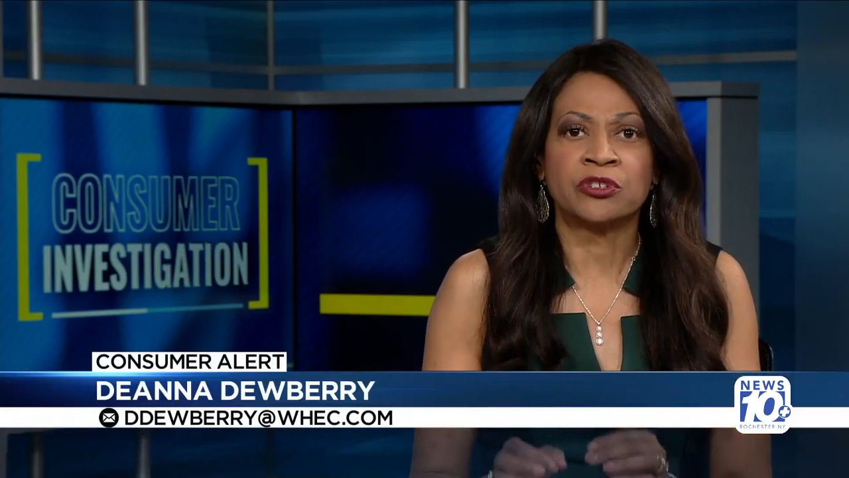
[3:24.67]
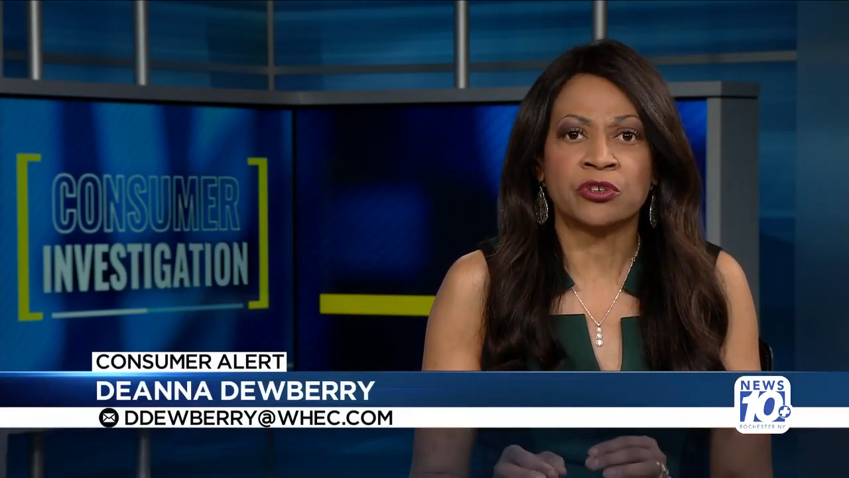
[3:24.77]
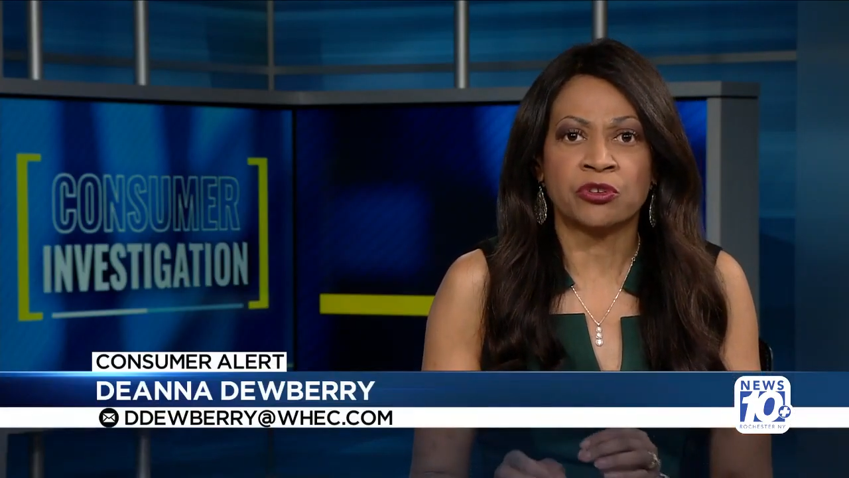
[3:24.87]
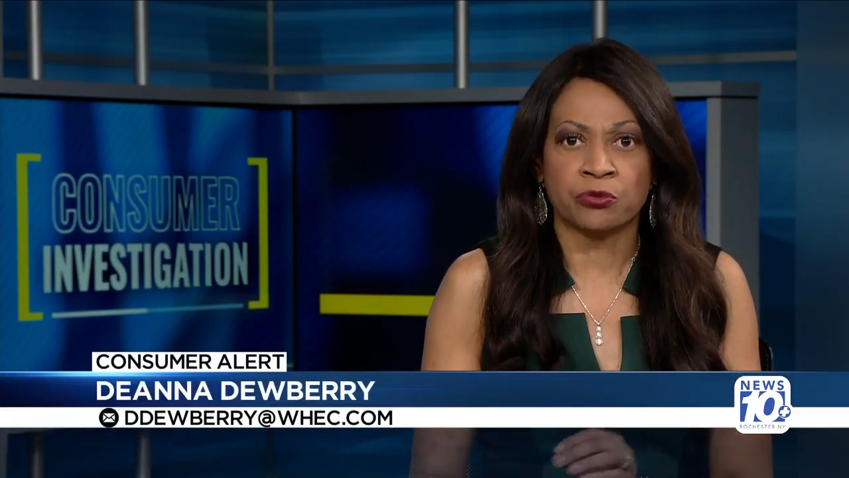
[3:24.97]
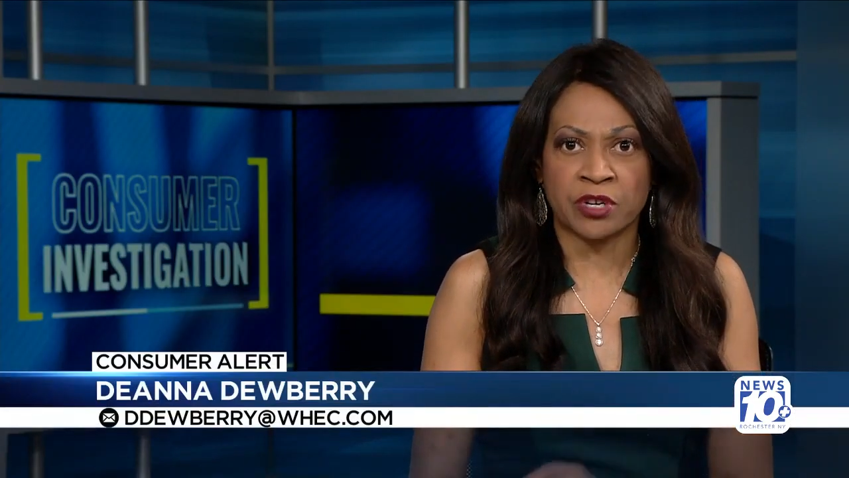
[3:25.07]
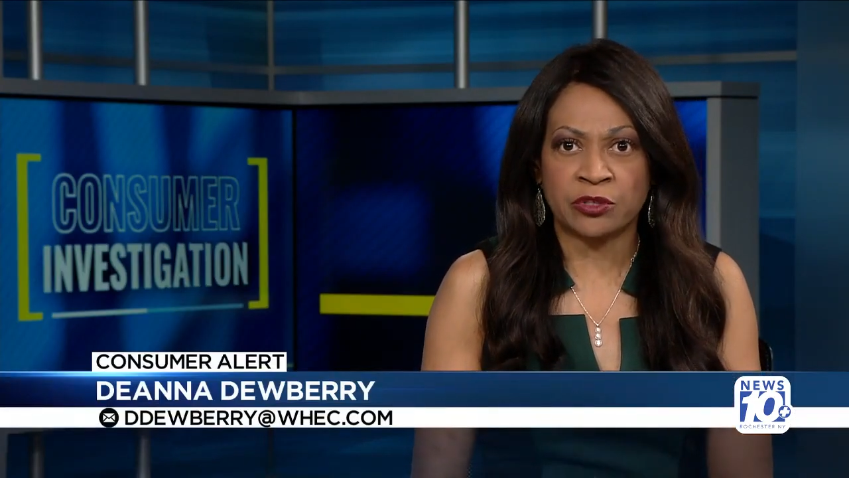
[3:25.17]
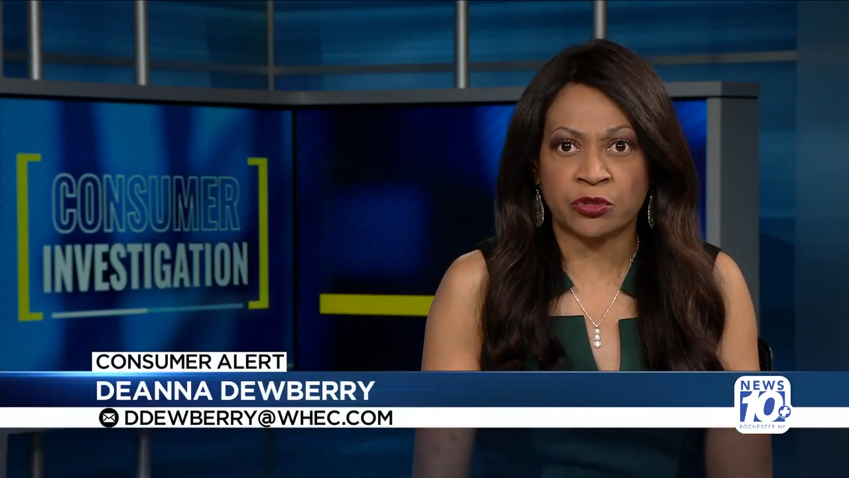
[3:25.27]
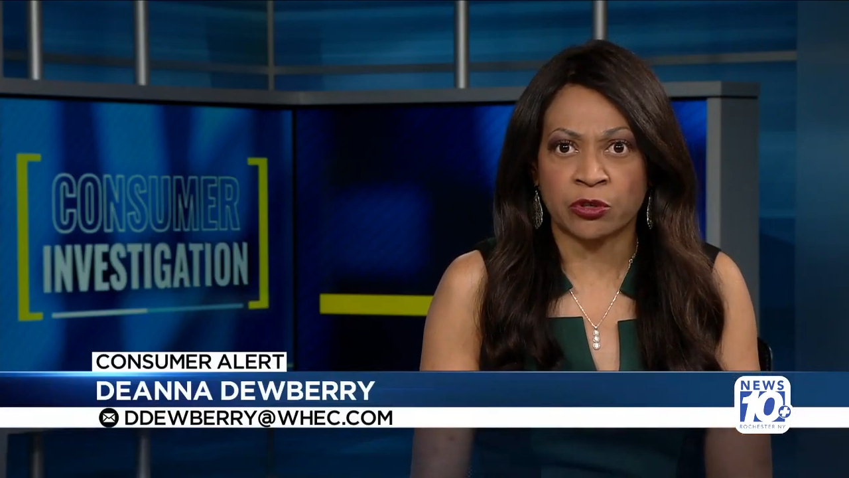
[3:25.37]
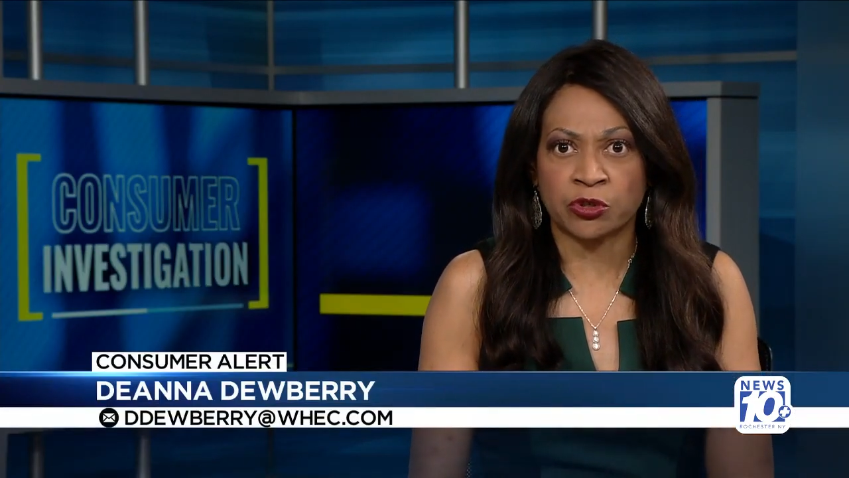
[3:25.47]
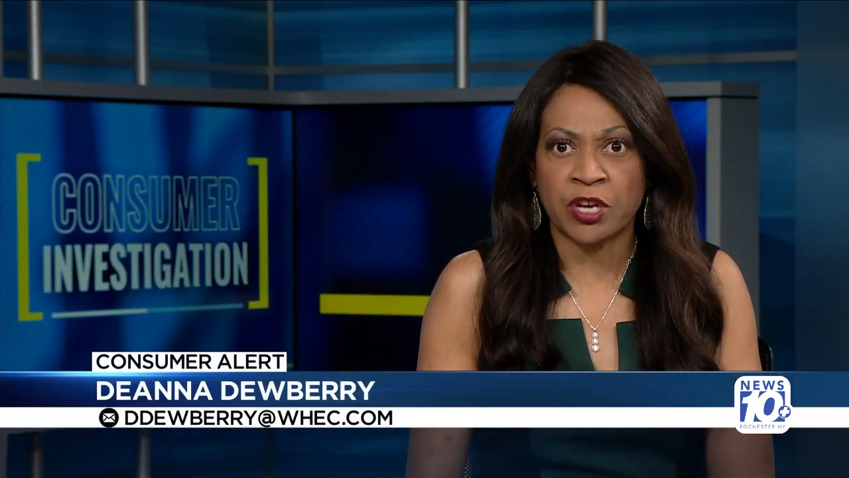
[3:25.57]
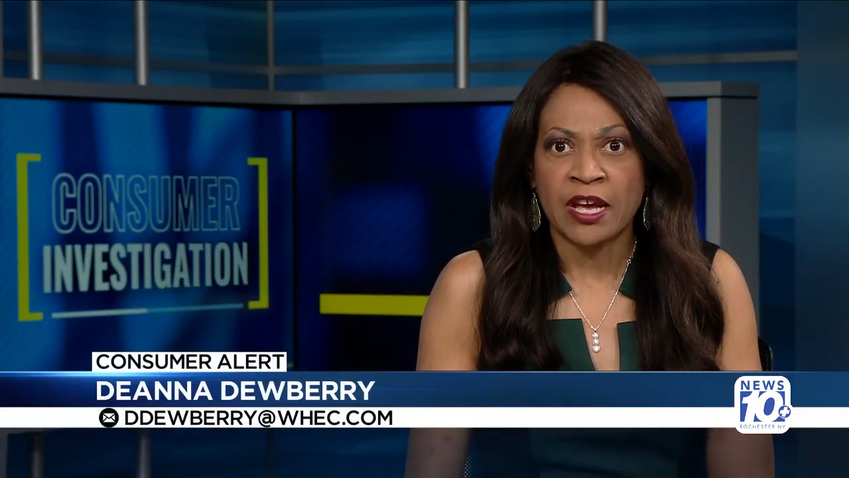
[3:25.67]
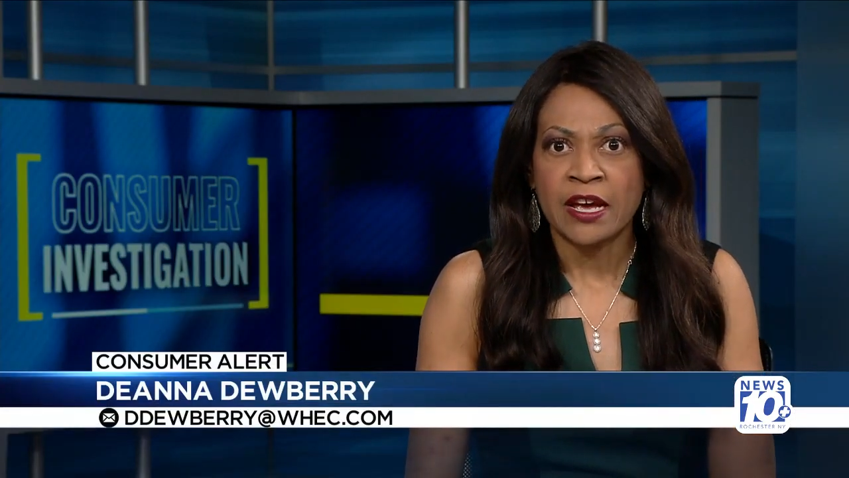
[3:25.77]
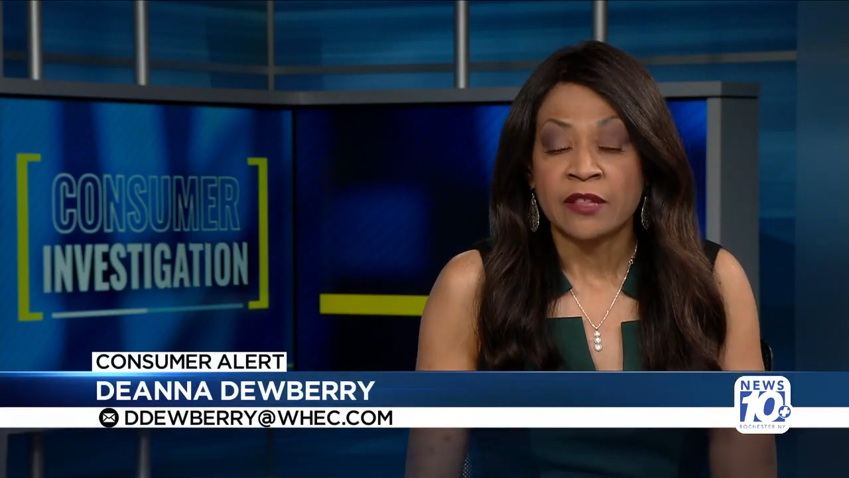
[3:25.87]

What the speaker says: to do your research.